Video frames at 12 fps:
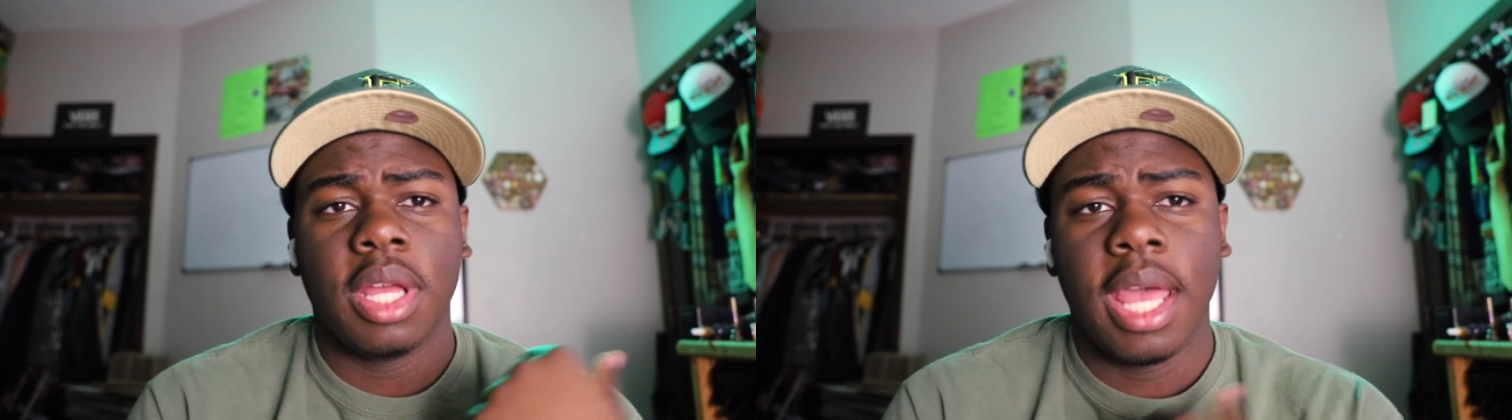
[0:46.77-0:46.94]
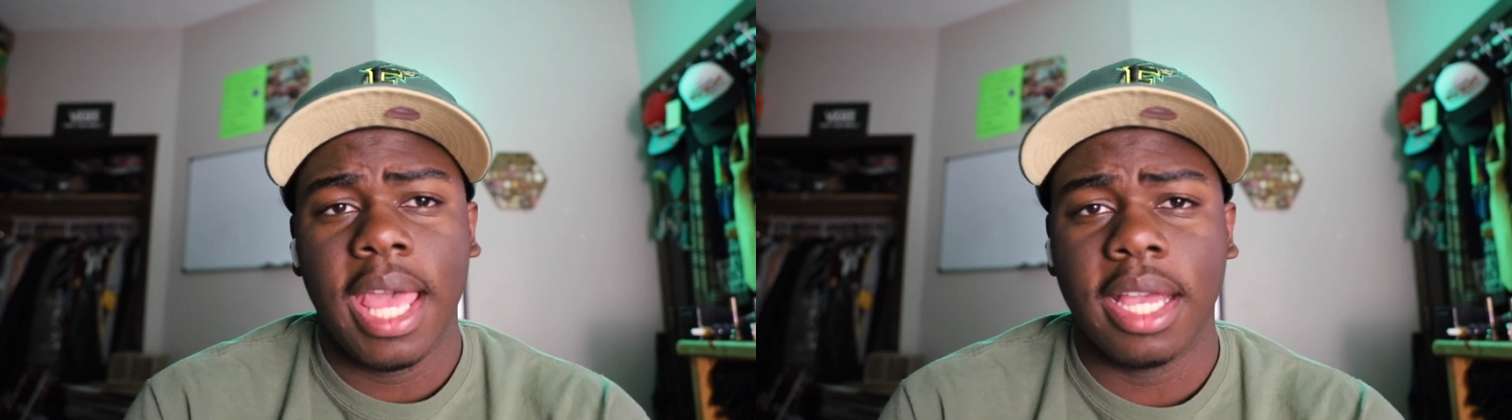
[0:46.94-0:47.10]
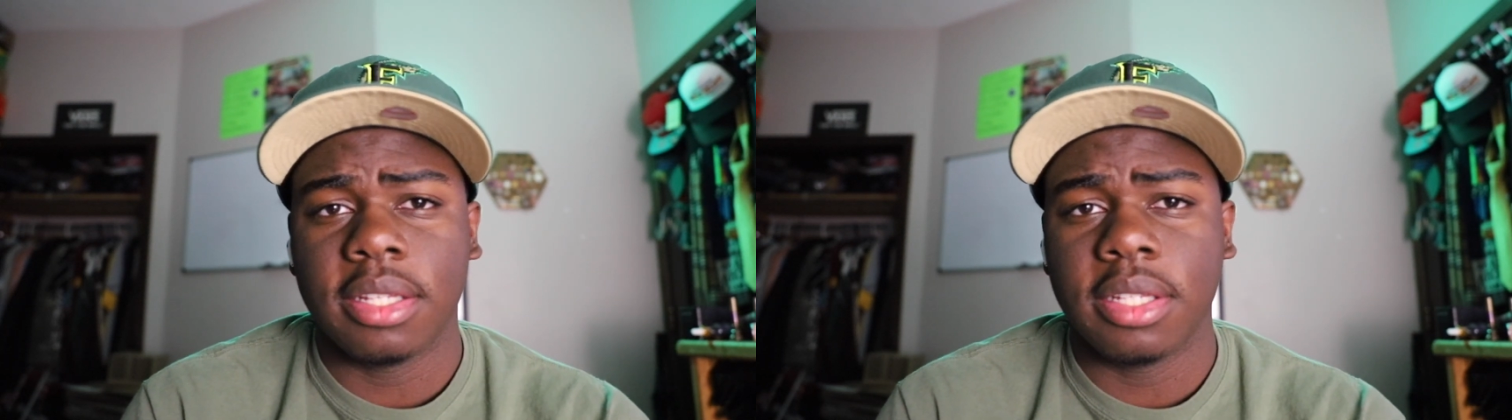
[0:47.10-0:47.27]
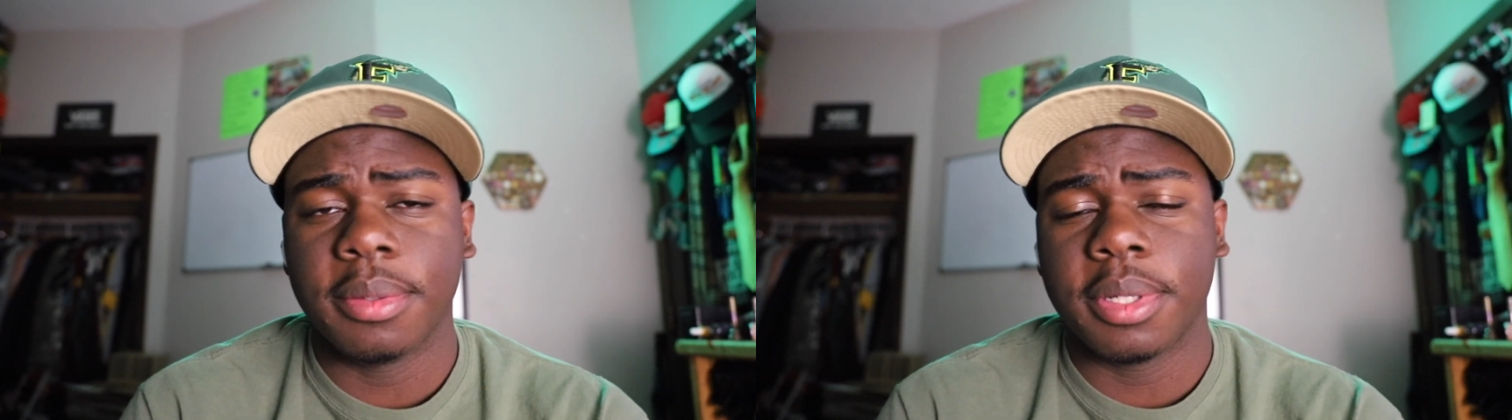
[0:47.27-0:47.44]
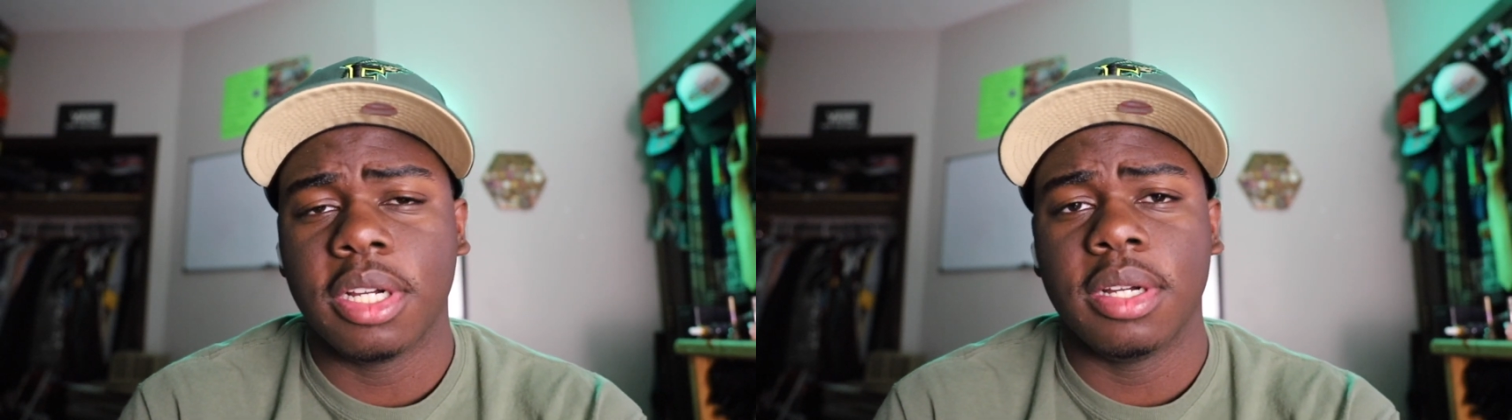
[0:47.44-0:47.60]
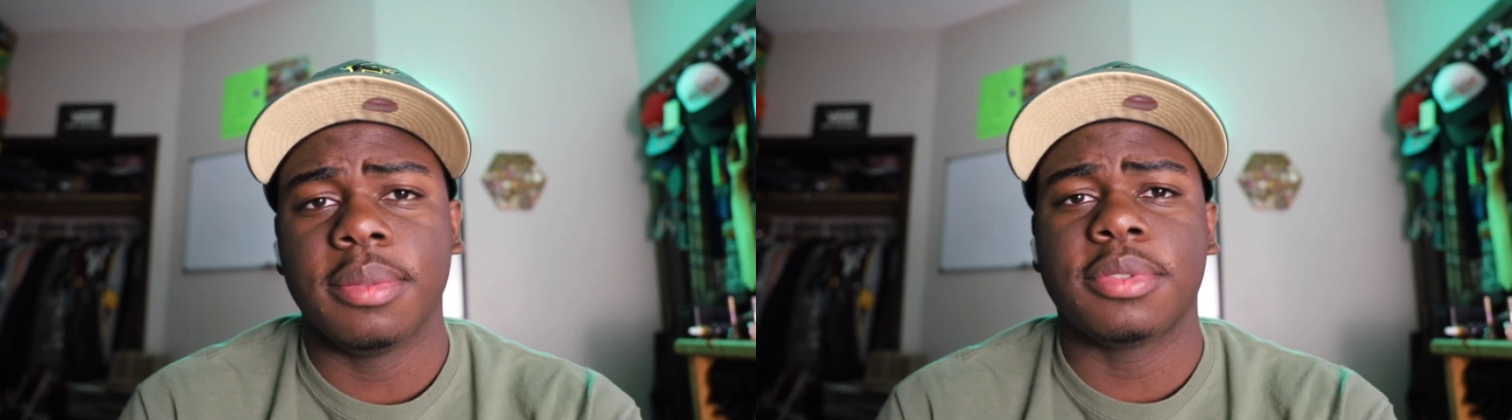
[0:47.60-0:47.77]
Hat Club
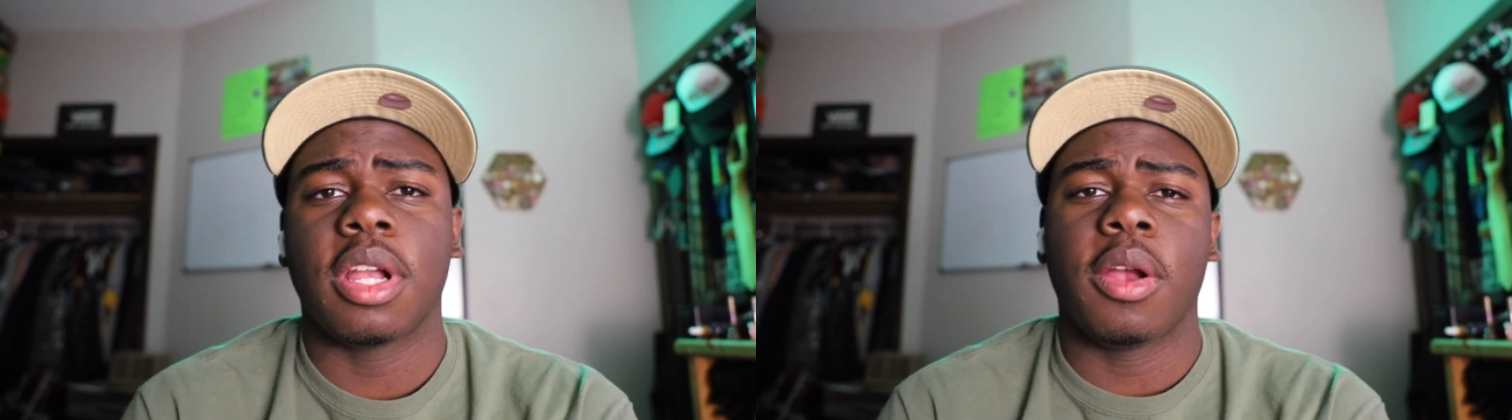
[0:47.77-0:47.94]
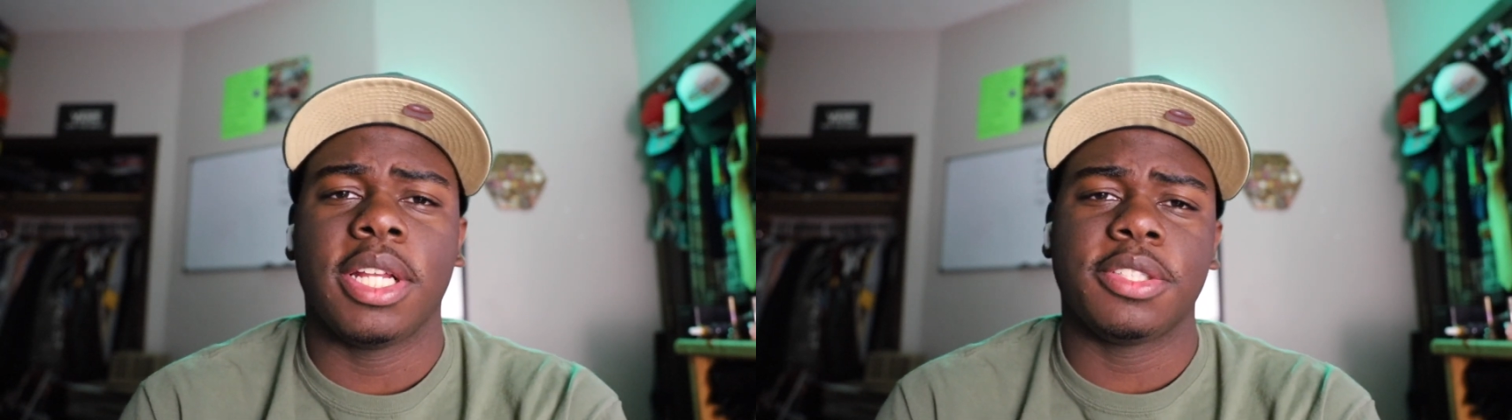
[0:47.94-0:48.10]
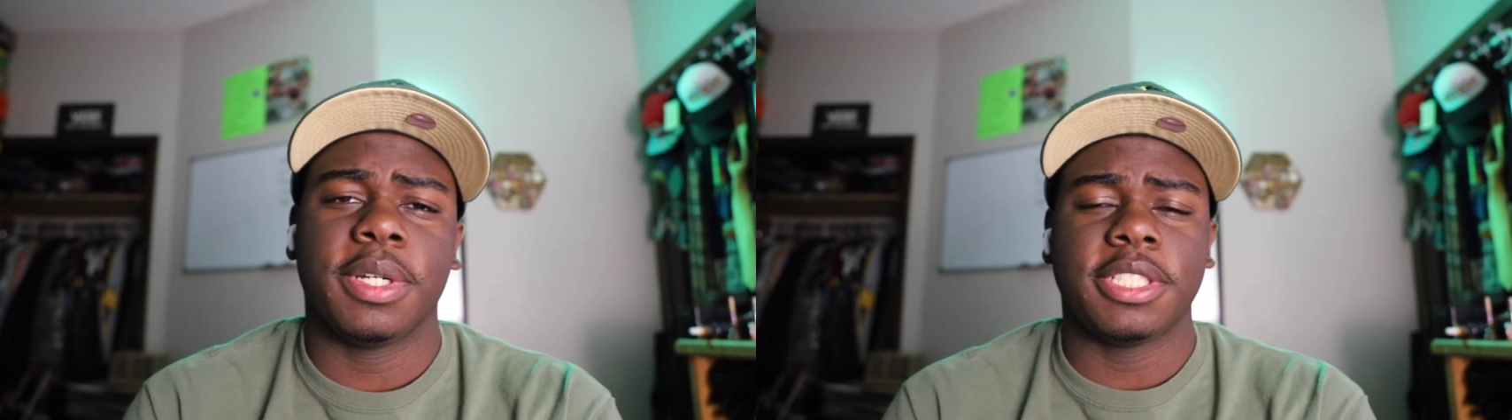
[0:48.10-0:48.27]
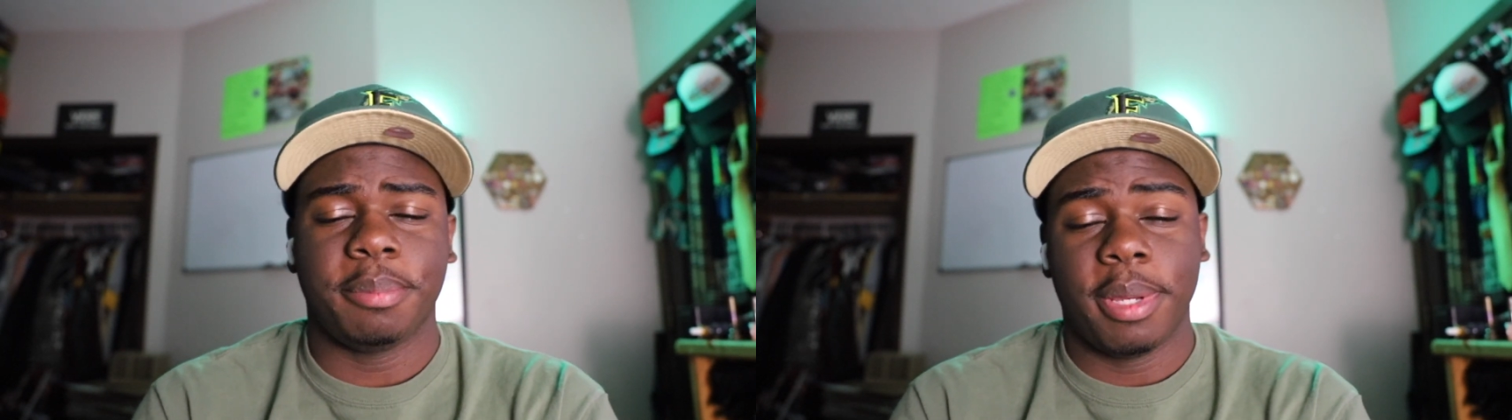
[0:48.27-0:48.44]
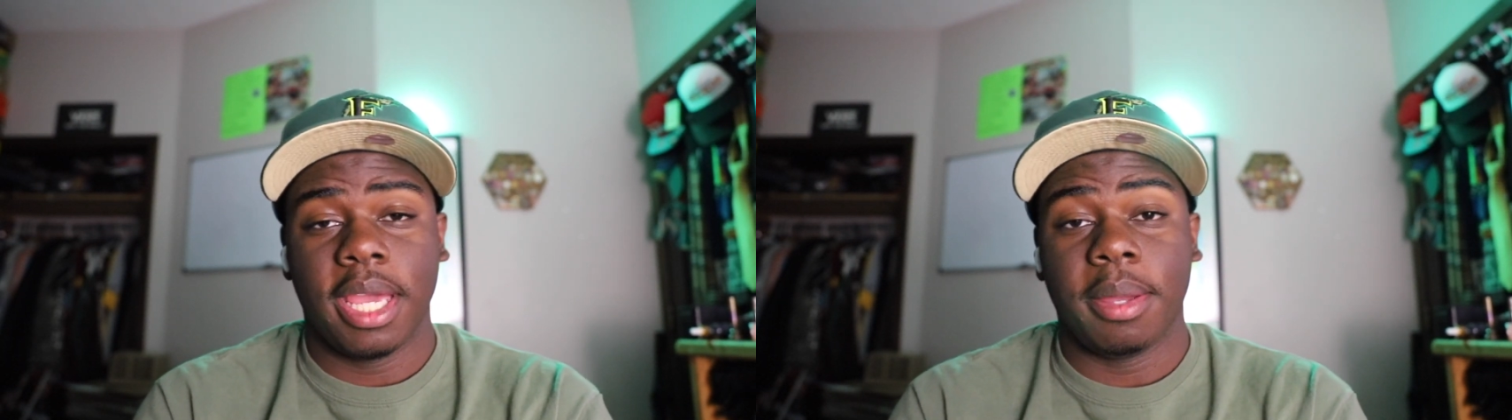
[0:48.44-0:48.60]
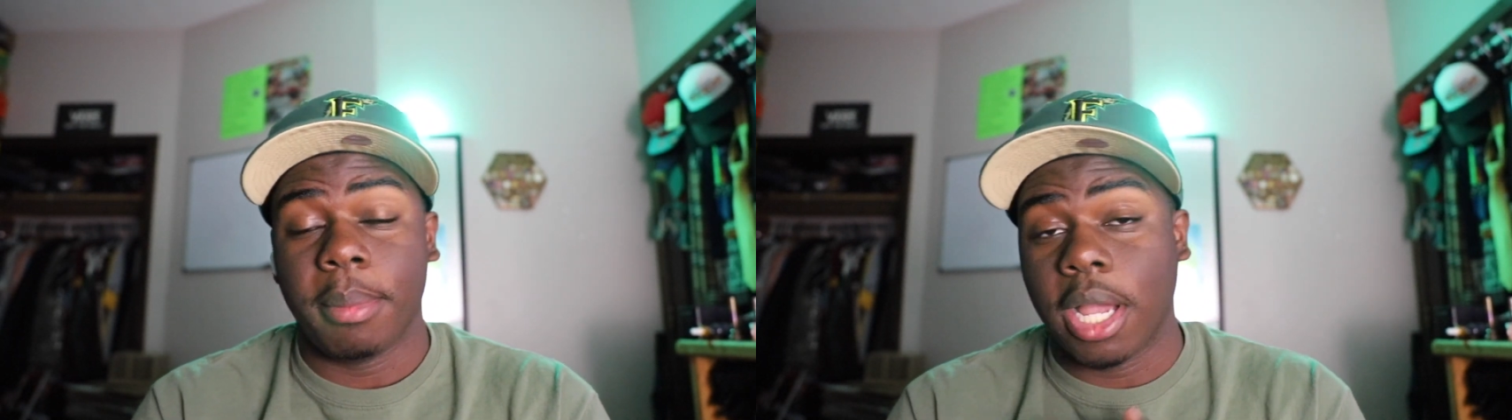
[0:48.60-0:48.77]
Cubs graduation
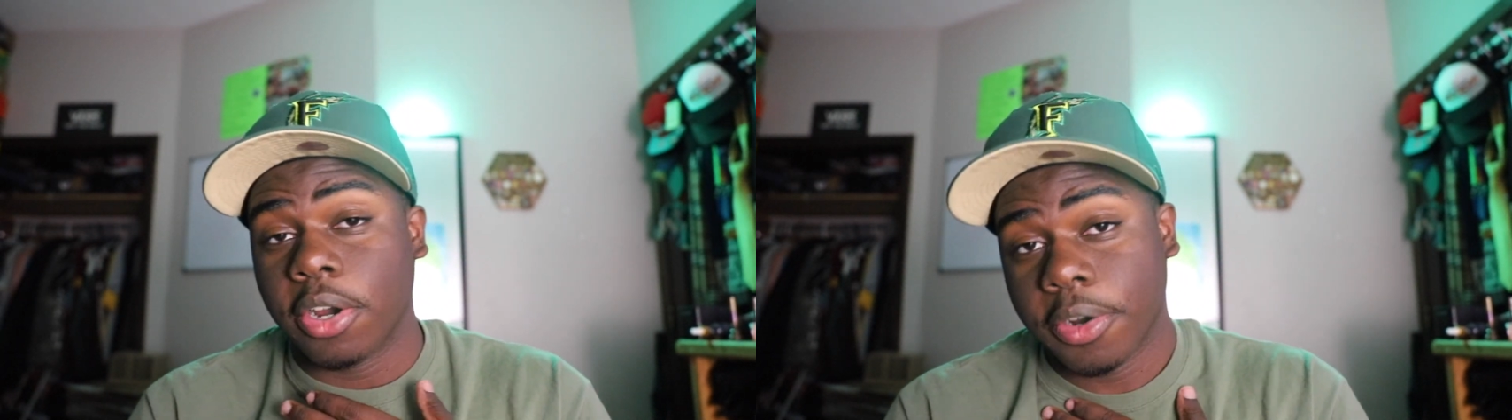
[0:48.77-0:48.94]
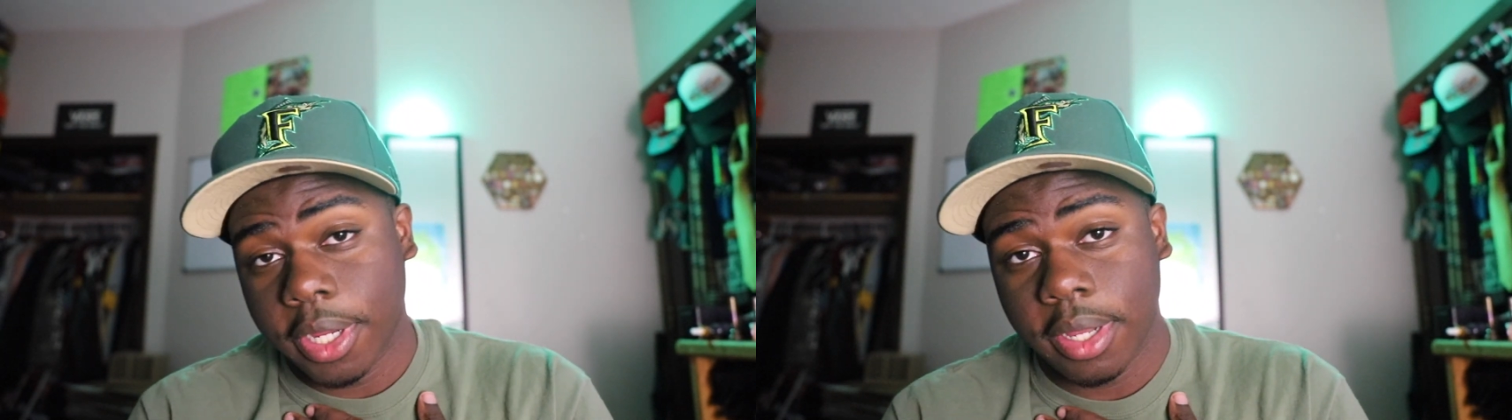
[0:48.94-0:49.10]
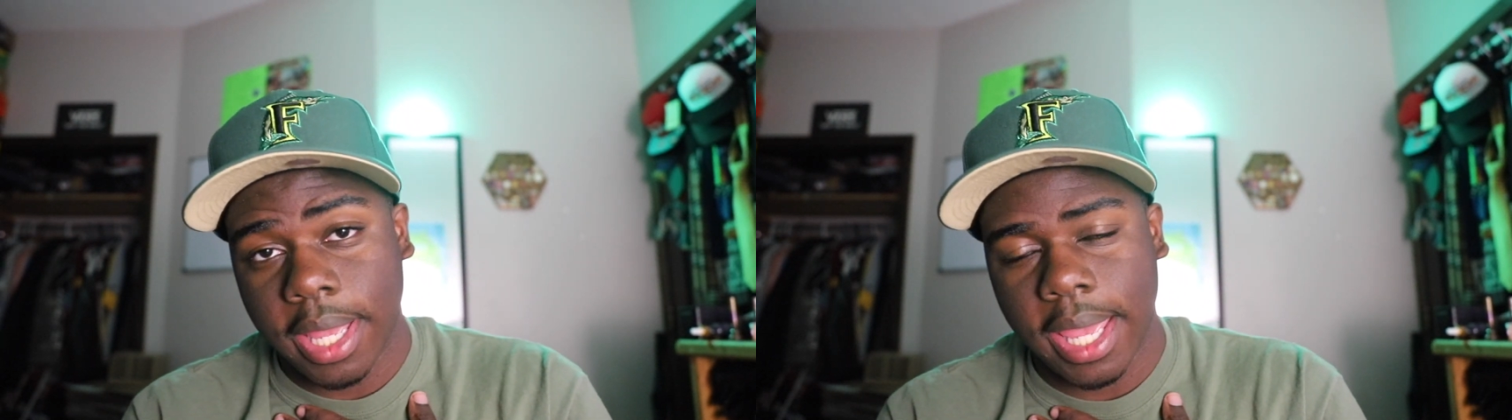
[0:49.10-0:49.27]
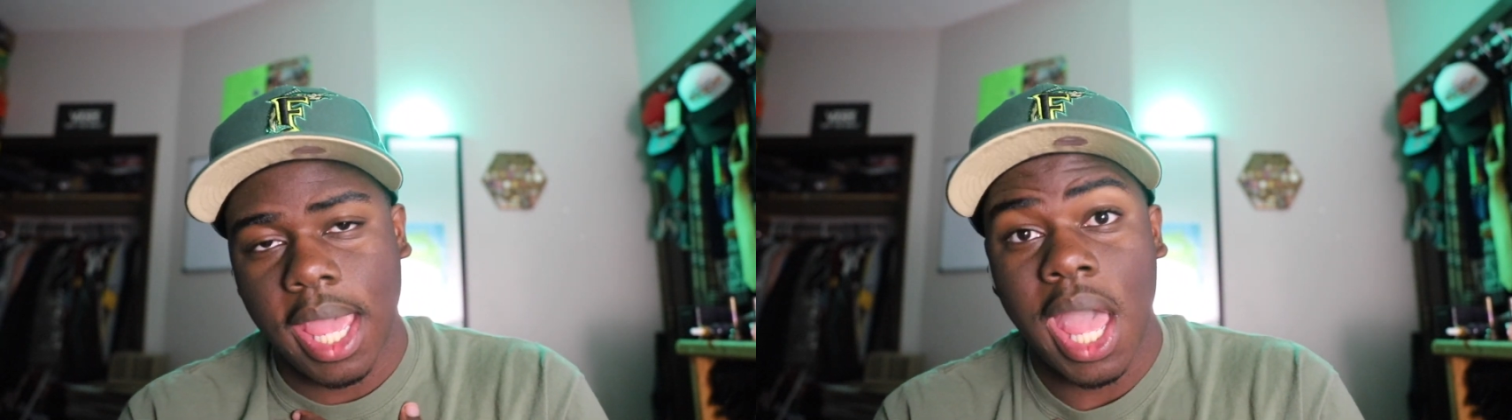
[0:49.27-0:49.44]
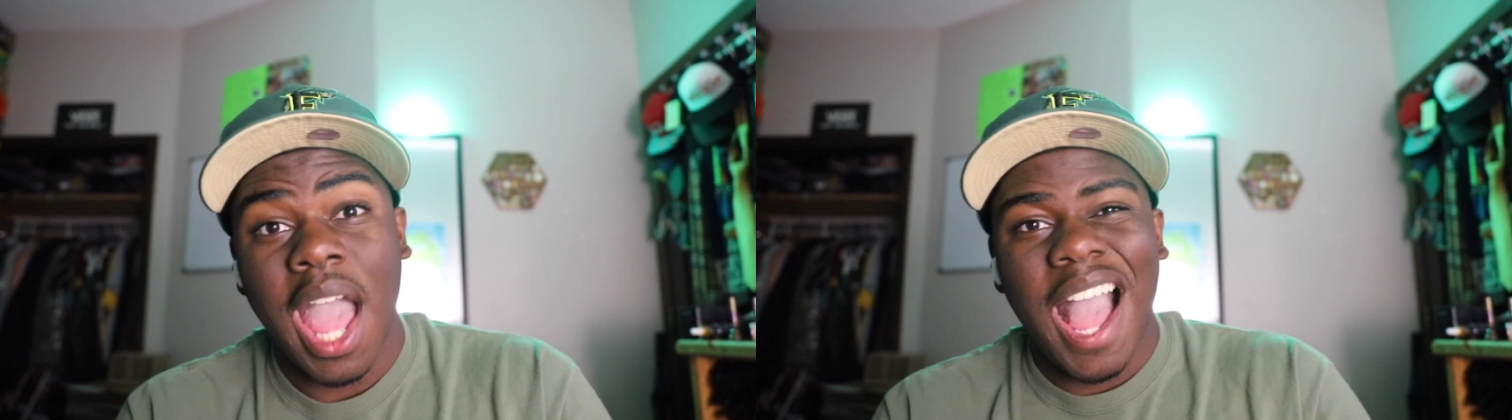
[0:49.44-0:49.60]
pack, my Grail hat.